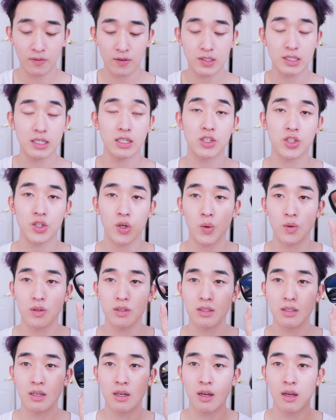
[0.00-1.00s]
you've seen
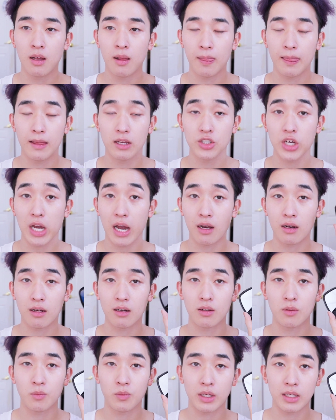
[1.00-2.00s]
Joan's
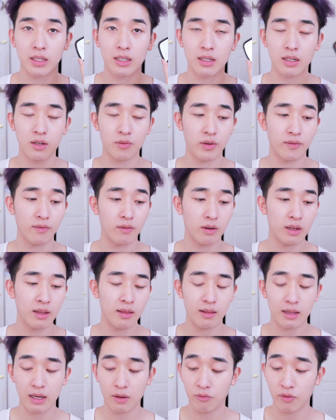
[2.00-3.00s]
channel, we did a
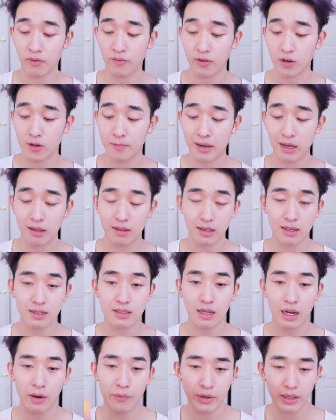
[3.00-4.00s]
in-depth review about this.
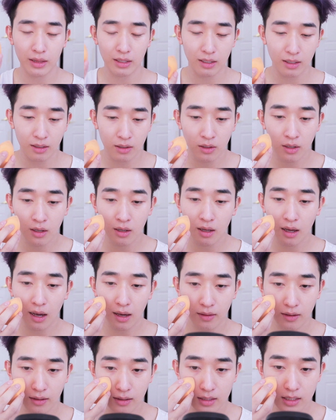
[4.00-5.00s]
I
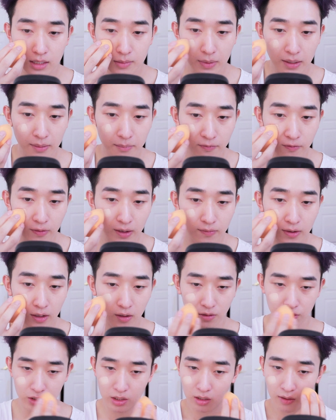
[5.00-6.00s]
think this is my favorite
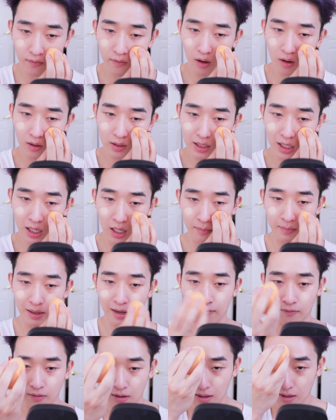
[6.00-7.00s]
cushion of all
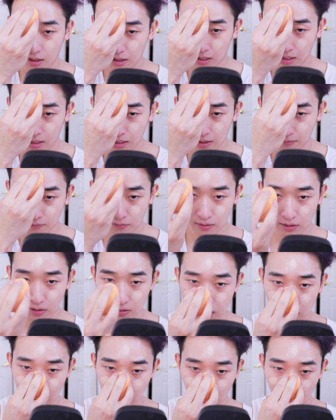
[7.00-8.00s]
time, and I've
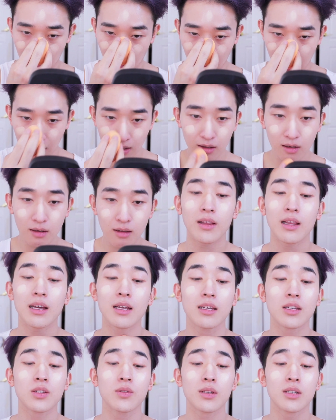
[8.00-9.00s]
used a lot. I feel like
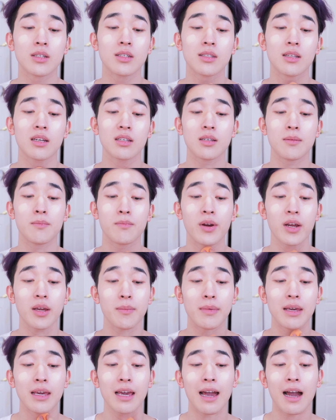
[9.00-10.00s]
this one just doesn't break
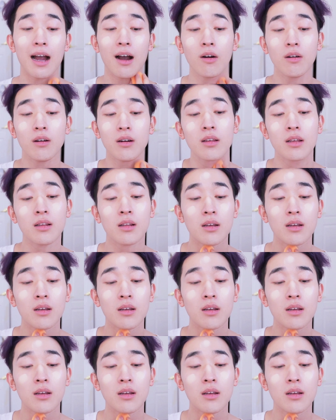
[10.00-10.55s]
me out.